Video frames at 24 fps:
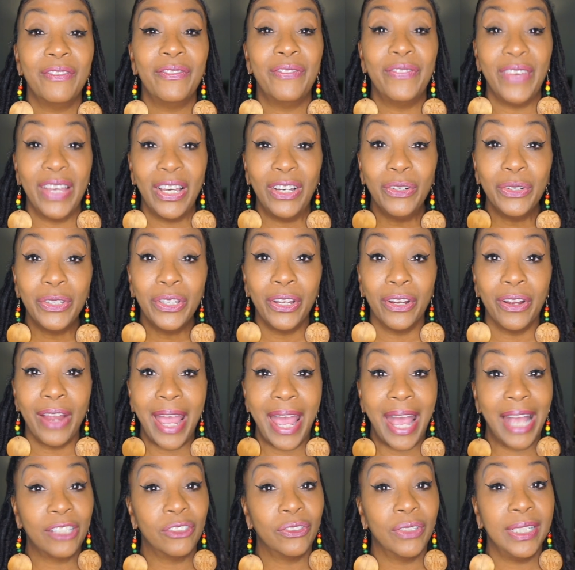Failure
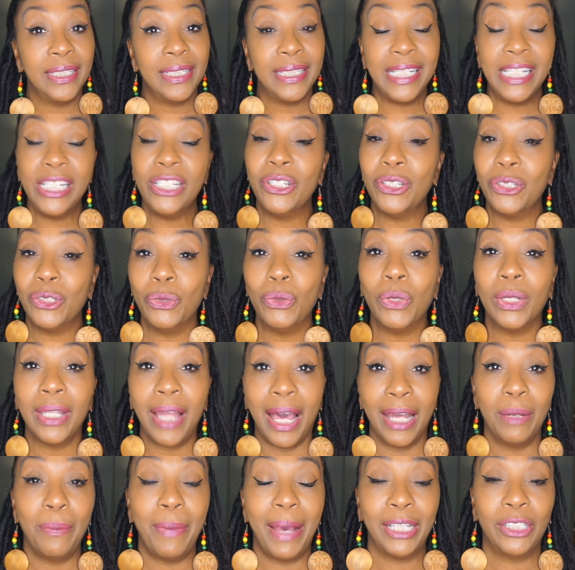actually teaches you a
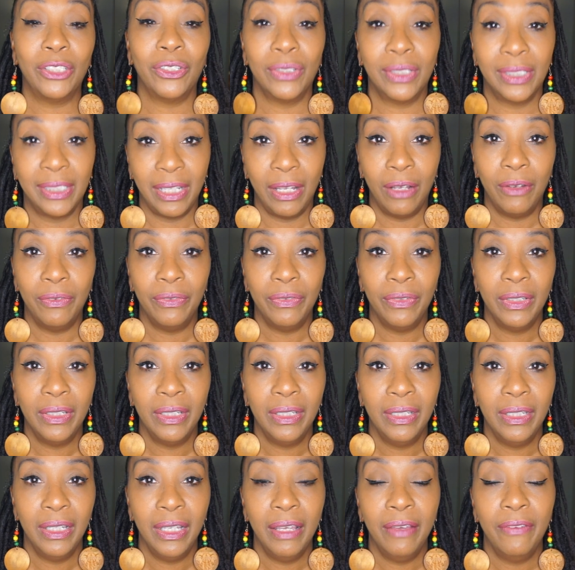lot about yourself.
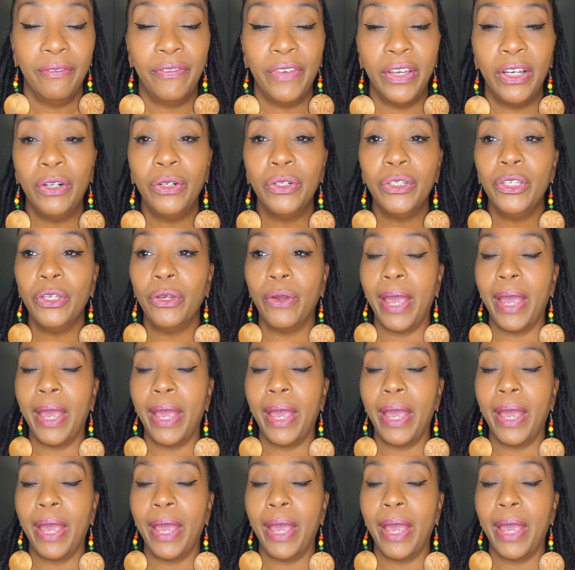Failure